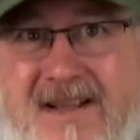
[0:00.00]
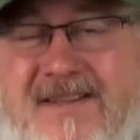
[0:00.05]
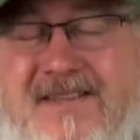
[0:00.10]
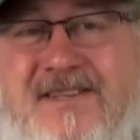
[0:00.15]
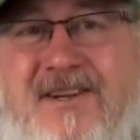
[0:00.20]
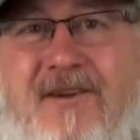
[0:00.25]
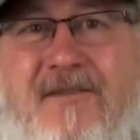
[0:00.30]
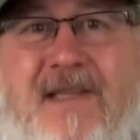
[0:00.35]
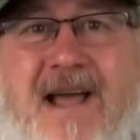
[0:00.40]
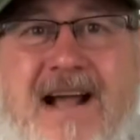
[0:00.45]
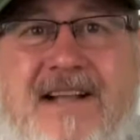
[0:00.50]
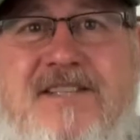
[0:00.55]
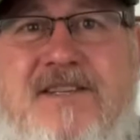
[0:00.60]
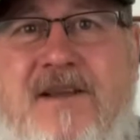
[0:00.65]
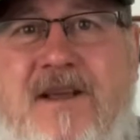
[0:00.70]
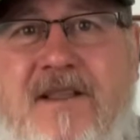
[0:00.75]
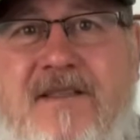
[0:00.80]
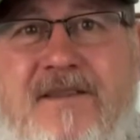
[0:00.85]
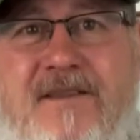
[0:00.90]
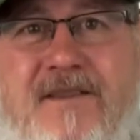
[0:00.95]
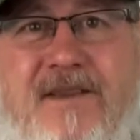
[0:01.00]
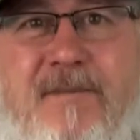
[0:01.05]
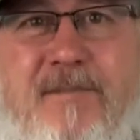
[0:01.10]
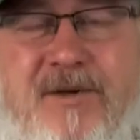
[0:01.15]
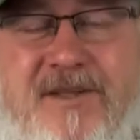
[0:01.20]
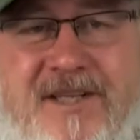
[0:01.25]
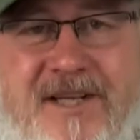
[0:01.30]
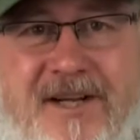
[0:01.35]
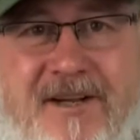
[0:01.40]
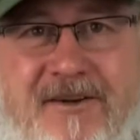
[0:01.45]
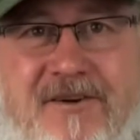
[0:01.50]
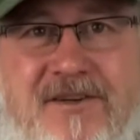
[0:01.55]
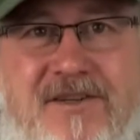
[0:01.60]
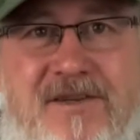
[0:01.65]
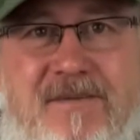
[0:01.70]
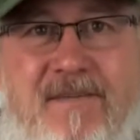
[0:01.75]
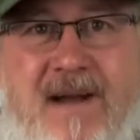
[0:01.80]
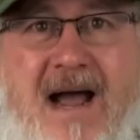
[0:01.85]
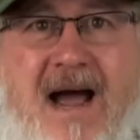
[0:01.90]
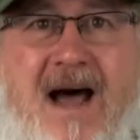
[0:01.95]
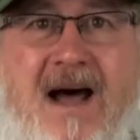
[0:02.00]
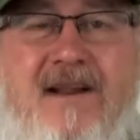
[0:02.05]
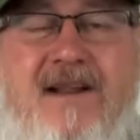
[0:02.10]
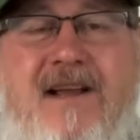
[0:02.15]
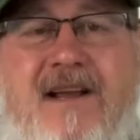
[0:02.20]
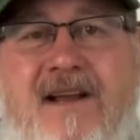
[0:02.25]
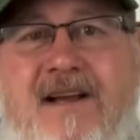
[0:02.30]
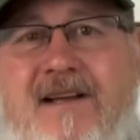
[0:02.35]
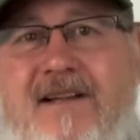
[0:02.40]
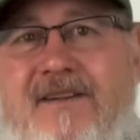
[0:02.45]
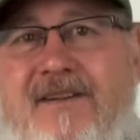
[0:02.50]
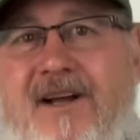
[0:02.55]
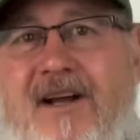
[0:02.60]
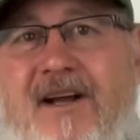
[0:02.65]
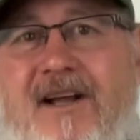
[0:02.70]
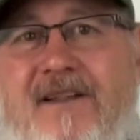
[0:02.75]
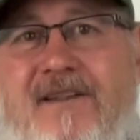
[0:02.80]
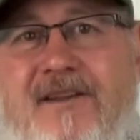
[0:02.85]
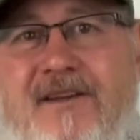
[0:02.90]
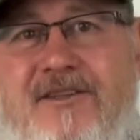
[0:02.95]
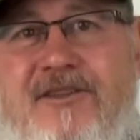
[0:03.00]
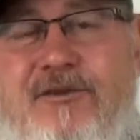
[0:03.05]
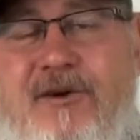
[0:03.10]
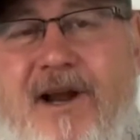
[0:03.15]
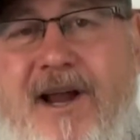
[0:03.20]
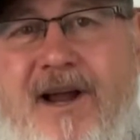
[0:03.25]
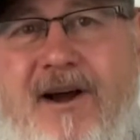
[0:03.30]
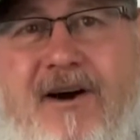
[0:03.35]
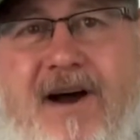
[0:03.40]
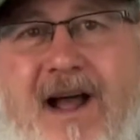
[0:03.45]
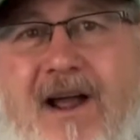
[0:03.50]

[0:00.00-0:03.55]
So that's the particulars about the trail.